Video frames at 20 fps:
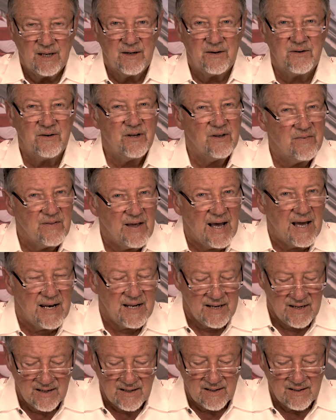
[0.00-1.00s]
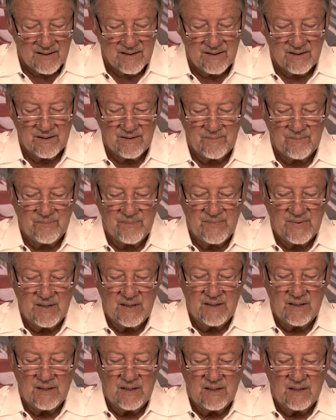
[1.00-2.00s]
To that end,
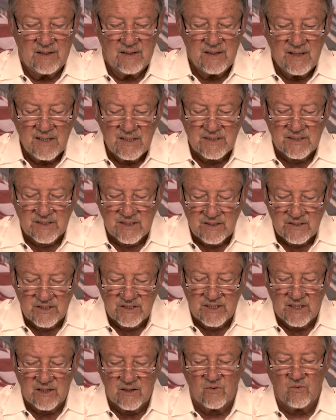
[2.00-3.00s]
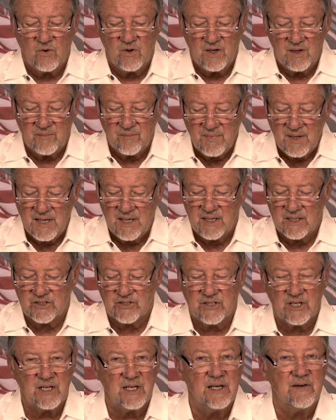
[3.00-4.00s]
let us consider what it means
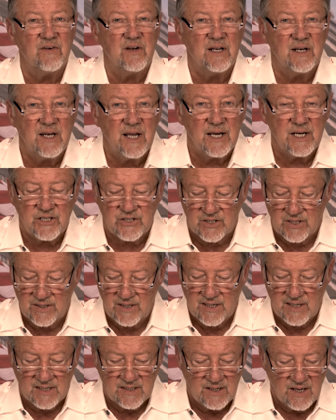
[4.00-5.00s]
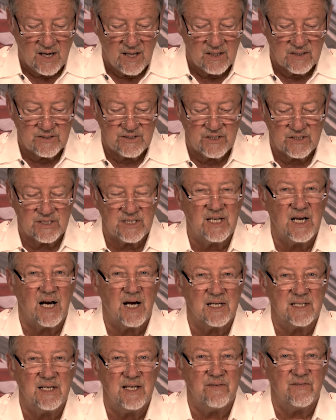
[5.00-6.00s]
to live in a nation that acknowledges
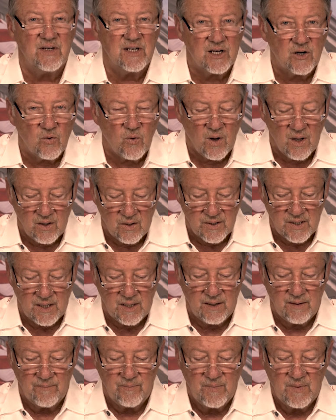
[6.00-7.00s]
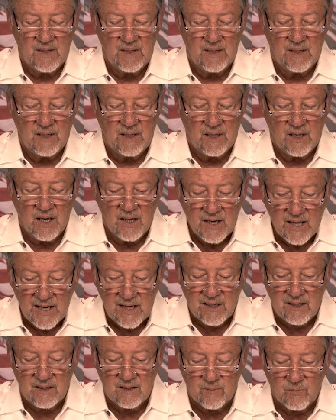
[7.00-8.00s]
God given equality,
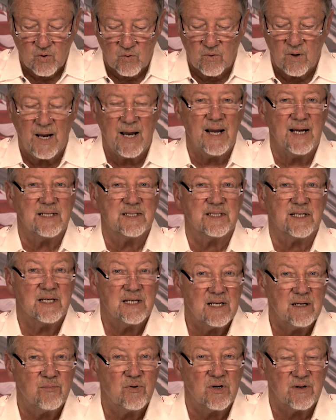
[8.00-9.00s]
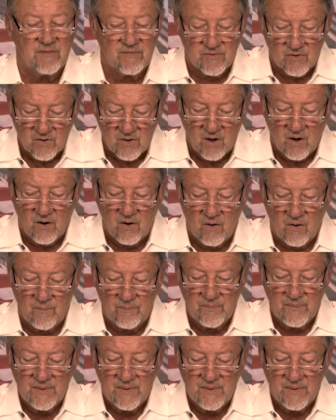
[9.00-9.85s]
unalienable rights, and liberty for all.